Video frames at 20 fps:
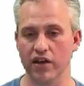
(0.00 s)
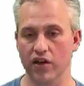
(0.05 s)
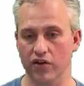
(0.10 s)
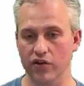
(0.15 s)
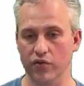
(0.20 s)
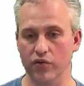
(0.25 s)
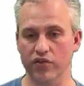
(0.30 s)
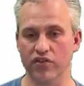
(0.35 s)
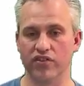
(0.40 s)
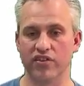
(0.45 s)

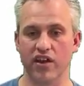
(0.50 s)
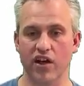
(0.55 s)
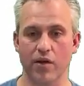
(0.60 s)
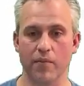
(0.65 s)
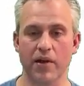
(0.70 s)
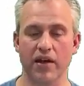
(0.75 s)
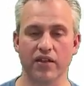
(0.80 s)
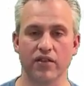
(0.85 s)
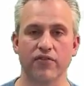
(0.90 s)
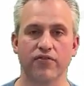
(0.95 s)
you just tell them,
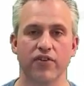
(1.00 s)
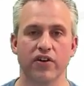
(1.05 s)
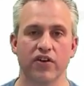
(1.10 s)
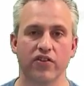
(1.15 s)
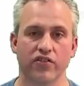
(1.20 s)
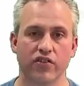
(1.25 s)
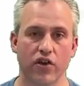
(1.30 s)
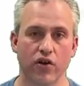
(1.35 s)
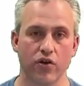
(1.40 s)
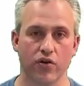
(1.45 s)
hey, the
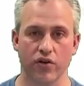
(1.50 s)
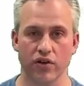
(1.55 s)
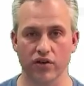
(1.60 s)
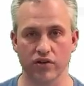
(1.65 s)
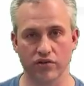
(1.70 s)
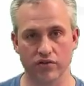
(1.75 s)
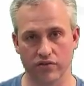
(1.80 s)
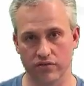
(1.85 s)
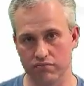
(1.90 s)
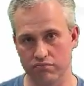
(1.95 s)
finish code
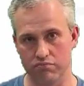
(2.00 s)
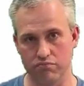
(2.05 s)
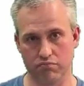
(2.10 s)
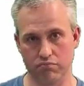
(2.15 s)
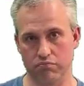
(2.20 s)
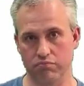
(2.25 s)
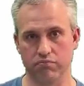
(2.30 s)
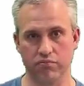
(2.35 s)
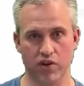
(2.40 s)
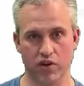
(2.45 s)
is,
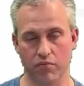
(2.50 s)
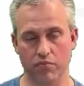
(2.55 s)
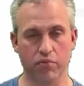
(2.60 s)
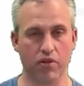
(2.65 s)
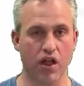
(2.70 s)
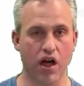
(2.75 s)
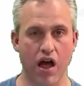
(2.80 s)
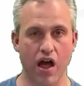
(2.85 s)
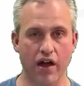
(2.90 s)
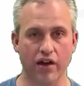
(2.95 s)

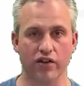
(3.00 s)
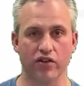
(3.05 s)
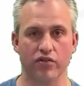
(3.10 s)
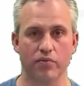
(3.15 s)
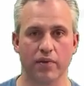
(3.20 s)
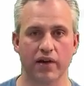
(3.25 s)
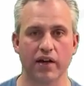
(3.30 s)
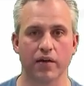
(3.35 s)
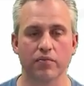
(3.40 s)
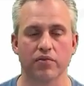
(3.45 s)
blah. You just
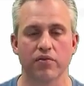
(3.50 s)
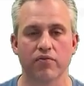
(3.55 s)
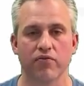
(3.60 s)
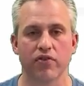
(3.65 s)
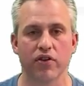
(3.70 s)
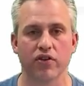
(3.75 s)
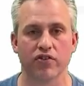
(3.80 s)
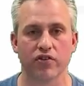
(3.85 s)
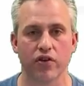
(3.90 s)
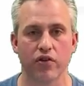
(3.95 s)
make up some
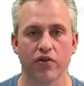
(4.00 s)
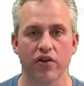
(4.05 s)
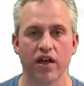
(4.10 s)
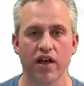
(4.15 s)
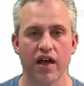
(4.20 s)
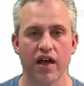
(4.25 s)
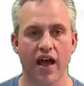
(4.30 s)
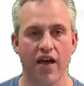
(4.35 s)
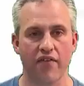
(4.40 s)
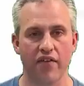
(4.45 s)
finish code,
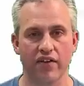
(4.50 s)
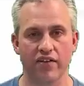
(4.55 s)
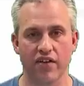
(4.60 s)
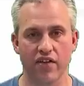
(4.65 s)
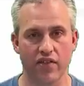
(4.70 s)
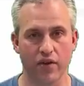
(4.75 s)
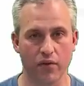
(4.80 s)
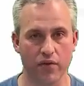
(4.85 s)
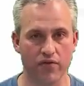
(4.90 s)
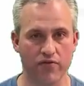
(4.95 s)
and that's how
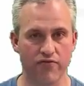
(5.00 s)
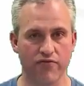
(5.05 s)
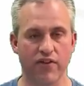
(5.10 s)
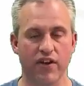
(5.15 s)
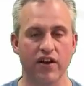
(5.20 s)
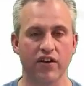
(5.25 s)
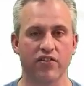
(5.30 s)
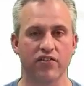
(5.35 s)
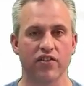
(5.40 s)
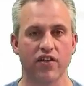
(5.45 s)
they would
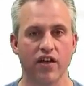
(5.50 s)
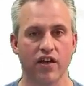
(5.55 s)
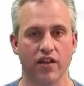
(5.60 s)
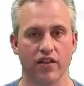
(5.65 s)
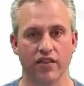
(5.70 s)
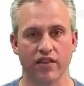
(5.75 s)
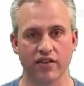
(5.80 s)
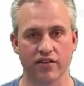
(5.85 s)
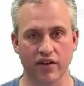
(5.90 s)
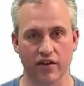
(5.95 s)
finish the hunt.
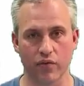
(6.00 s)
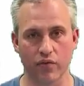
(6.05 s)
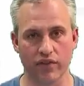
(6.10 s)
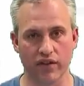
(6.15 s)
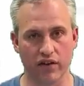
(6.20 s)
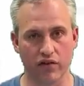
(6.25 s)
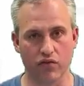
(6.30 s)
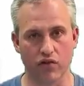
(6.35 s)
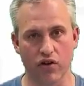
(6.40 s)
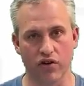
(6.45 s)
That's like when they
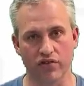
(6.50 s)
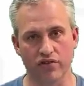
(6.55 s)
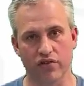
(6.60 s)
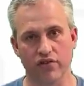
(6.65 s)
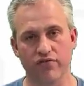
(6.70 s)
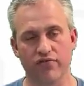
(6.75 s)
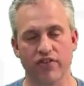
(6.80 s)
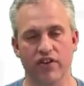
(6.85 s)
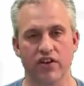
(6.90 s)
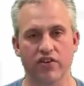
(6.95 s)
cross
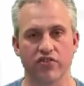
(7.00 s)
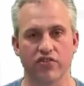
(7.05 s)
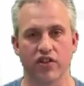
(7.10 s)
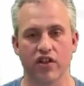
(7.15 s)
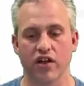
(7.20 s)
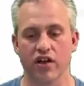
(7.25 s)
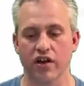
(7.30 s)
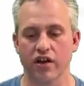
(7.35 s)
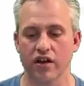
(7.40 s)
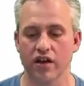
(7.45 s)
the finish
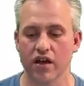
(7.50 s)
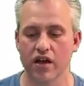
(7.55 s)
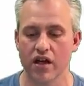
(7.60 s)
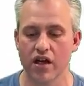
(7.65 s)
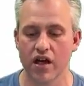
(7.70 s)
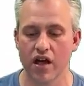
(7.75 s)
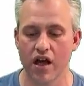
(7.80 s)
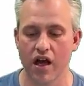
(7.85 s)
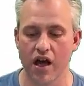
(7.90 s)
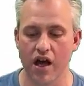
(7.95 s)

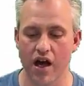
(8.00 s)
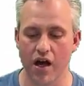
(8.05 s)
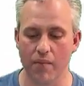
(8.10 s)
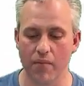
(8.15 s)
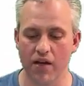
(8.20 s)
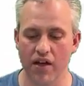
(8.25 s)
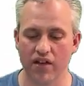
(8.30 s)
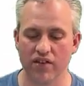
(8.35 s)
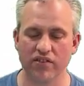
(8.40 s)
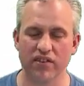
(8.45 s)
line.
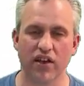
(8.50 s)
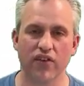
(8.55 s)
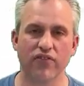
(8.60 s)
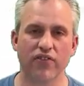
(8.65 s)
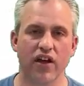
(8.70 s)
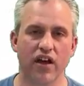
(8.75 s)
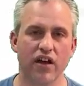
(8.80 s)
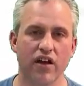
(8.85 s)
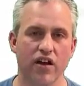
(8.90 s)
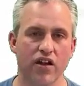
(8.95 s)

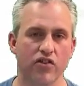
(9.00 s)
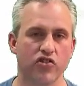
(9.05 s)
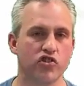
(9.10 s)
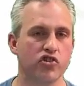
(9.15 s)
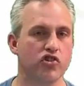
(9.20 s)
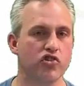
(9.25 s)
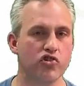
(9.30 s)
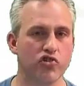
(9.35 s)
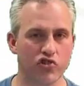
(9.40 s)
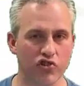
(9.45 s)
Self-guided hunts
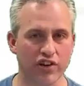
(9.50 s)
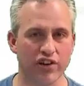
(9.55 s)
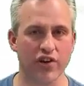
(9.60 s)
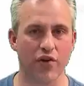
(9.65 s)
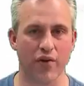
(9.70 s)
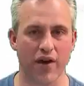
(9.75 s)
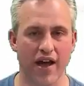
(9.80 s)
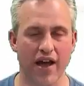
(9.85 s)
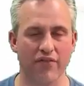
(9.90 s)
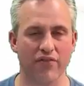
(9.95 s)
usually
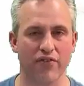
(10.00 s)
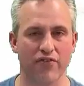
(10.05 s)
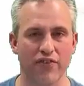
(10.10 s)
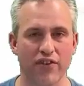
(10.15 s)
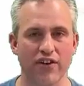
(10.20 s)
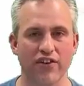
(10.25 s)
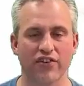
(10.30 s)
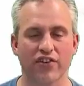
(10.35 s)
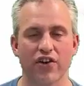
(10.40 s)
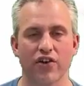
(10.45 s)
don't have a
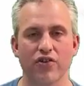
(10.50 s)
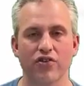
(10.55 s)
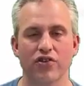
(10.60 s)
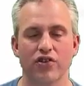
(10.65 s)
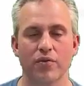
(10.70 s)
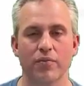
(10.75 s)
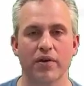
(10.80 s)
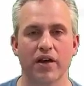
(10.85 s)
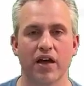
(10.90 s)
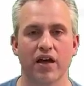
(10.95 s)
finish code,
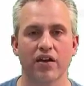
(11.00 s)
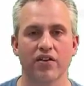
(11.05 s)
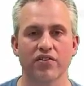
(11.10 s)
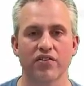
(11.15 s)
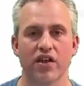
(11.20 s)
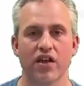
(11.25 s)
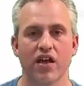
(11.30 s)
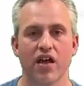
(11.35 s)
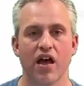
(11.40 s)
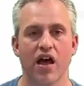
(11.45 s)
to be honest,
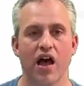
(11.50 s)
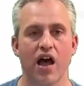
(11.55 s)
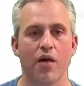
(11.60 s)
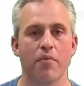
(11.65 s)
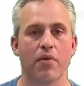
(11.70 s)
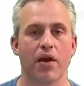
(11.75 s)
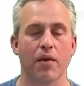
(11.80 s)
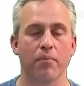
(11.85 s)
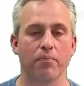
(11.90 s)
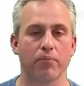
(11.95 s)

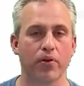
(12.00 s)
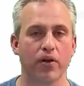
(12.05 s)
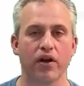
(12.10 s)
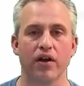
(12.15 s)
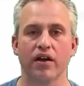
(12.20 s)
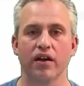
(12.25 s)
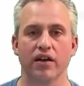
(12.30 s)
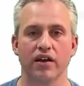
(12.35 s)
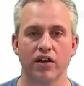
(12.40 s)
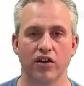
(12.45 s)
but I put it
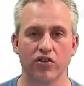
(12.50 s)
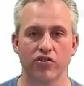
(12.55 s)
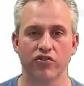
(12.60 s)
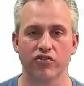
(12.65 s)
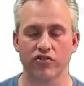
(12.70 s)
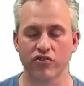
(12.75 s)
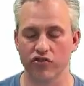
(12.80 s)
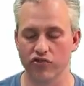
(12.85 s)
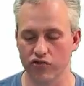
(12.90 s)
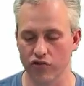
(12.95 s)
in here
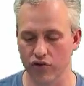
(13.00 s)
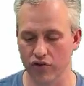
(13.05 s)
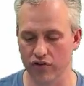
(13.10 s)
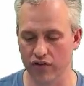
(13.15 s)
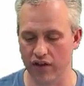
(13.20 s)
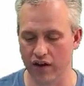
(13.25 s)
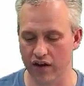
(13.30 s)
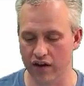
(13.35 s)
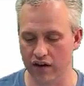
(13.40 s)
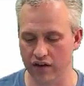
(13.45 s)
just to show you
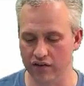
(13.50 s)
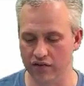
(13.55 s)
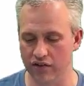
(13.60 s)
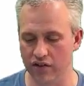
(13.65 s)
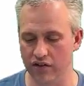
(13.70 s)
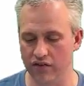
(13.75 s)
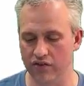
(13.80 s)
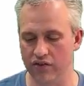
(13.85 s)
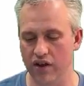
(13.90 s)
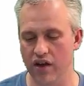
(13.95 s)
that it
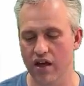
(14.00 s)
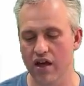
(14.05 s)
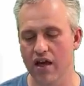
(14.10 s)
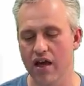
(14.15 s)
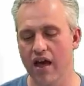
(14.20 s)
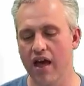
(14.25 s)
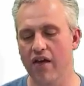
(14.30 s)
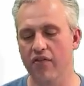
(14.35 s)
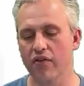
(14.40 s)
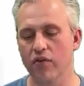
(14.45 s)
exists.
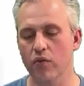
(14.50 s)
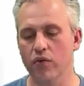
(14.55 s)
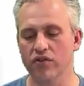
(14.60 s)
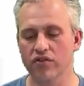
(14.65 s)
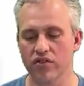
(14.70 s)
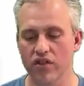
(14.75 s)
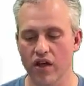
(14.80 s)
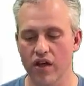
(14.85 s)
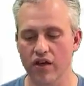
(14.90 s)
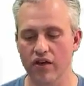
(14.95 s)
And then once
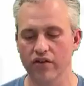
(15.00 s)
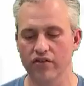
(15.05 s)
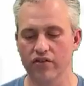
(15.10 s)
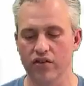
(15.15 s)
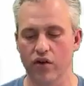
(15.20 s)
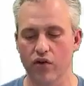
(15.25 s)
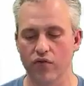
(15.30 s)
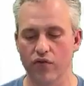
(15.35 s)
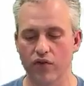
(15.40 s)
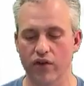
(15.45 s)
the hunt's
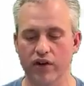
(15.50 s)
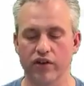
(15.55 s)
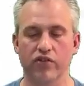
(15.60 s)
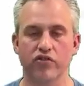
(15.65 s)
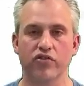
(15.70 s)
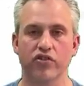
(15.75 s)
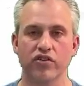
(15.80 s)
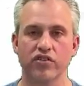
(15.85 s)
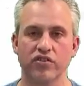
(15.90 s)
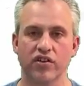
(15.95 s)
over, it
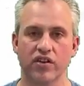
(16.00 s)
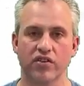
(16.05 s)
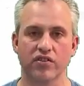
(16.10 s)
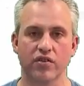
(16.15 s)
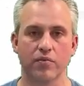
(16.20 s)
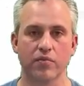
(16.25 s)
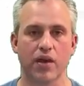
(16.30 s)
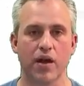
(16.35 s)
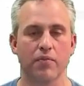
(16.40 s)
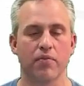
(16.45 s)
usually says
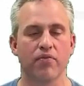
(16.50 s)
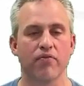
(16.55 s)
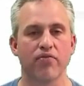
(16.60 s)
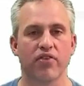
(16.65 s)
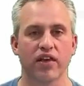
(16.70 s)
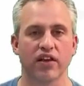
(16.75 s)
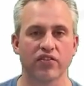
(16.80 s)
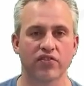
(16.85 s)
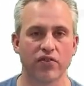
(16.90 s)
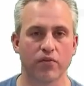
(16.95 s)
some type of
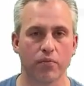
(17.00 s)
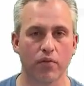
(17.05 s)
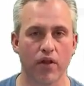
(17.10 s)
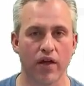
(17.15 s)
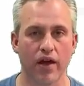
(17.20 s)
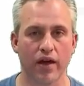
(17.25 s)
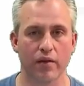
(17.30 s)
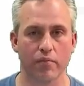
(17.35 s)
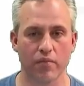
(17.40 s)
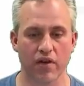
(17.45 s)
thanks for
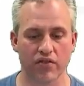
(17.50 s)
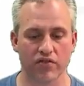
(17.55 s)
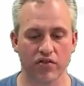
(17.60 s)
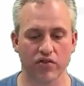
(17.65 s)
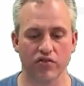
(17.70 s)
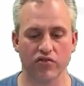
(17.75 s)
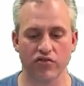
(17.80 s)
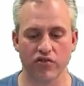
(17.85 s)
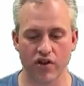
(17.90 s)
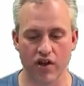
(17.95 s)
playing
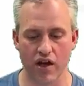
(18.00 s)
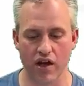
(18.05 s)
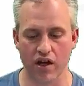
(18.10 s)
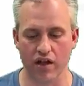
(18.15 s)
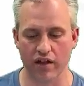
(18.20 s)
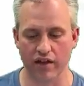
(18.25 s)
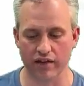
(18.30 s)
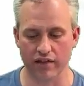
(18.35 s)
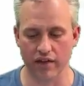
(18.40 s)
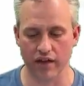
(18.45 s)
message like